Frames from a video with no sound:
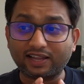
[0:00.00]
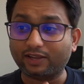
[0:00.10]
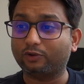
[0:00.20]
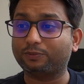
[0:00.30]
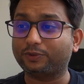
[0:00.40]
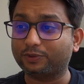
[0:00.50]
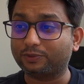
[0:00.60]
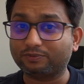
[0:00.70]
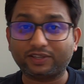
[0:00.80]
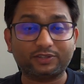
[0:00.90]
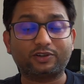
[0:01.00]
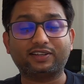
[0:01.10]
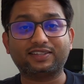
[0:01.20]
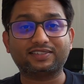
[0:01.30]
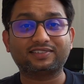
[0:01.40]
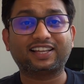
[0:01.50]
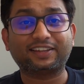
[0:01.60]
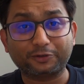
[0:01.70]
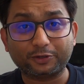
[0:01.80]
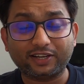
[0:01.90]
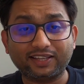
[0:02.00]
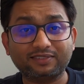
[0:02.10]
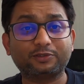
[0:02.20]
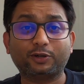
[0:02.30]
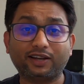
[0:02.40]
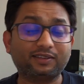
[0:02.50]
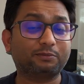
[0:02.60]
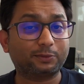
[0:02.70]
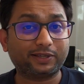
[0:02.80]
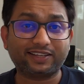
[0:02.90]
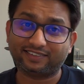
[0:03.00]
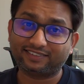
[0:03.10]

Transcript: I hope you enjoyed this. Have a good day. Good luck. Bye-bye.